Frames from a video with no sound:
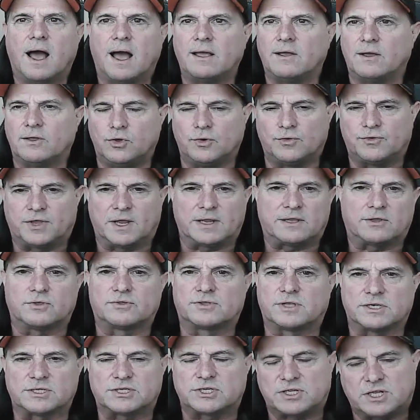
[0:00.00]
You think
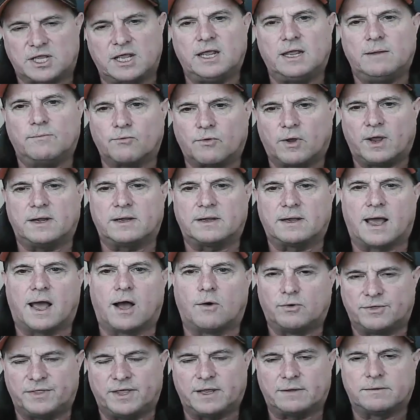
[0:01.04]
that this team right now
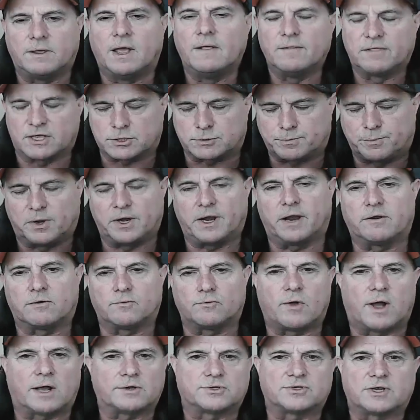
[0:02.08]
let's put Aaron
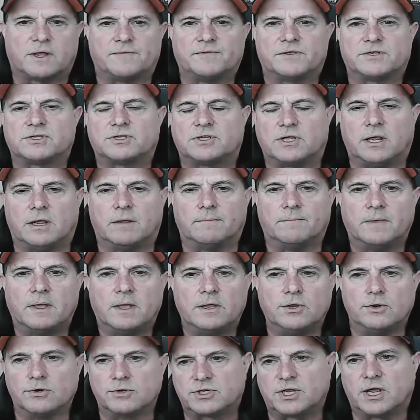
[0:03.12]
Rodgers on this team.
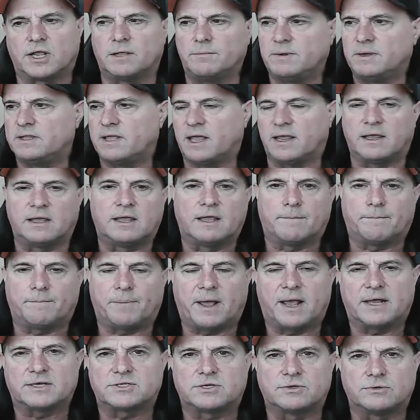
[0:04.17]
You're telling me they can get
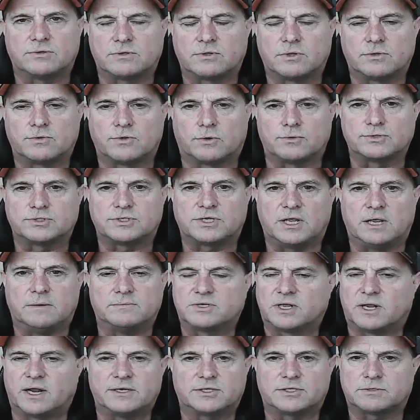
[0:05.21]
past those
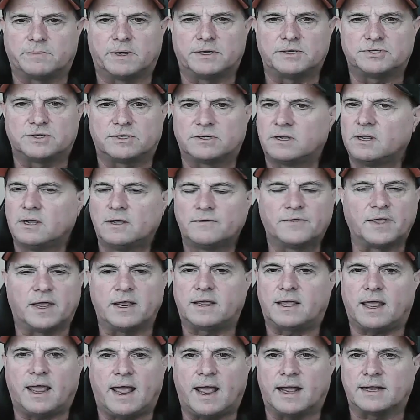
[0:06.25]
teams that I just mentioned? They
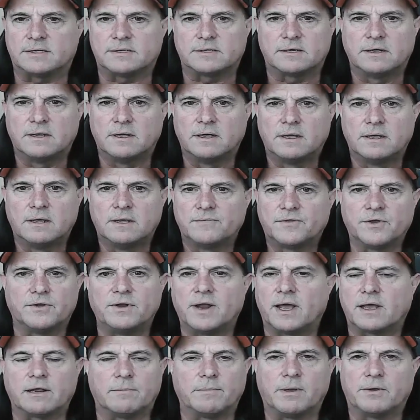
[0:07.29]
can't. They're
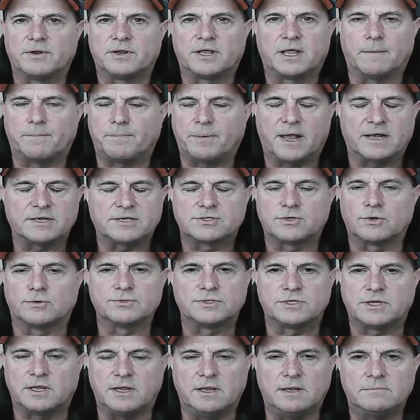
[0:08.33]
not going to be able to get past
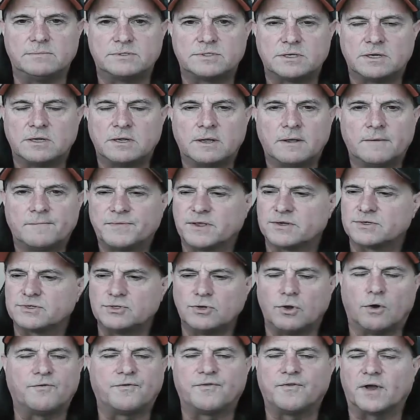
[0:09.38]
those teams. There's
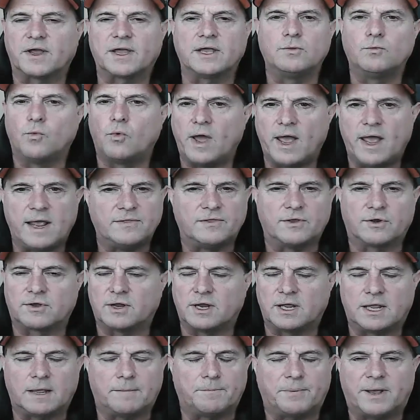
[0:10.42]
no fucking way they're
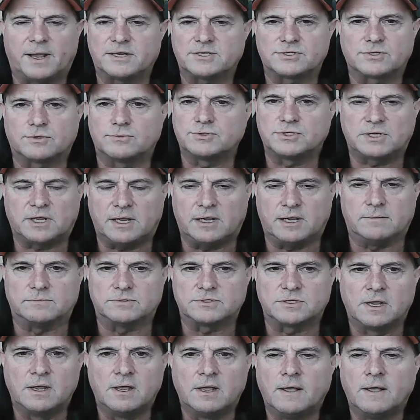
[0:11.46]
going to get past those teams.